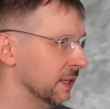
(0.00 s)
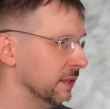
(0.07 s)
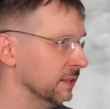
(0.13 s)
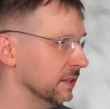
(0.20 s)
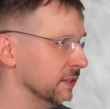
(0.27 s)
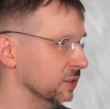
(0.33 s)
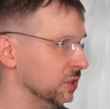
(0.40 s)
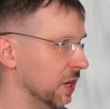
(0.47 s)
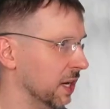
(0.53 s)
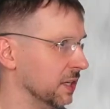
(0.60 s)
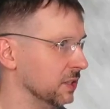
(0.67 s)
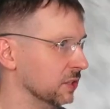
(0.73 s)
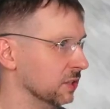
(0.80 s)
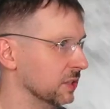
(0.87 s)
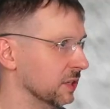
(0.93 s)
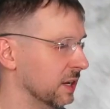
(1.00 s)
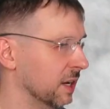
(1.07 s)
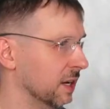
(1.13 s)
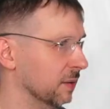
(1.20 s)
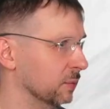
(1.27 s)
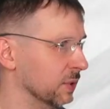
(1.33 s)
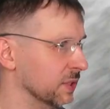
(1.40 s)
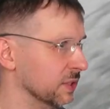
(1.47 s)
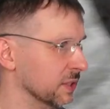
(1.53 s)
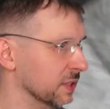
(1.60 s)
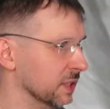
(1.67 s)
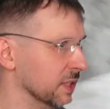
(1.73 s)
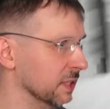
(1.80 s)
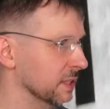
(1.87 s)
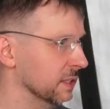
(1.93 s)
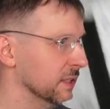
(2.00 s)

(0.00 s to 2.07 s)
it's a change recently.